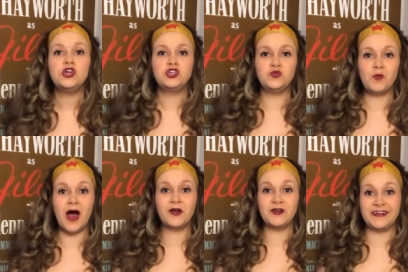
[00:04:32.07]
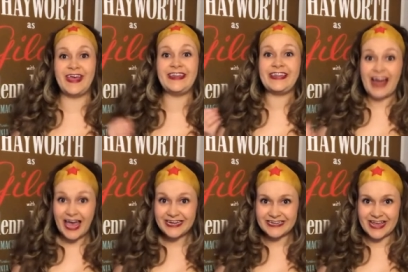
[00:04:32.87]
to modern day
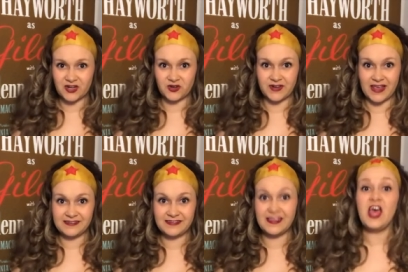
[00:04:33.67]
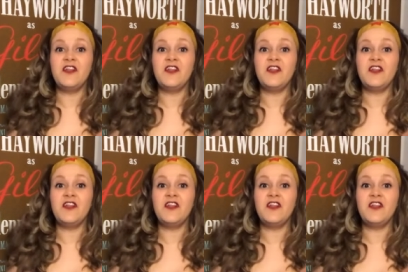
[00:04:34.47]
lie detector tests.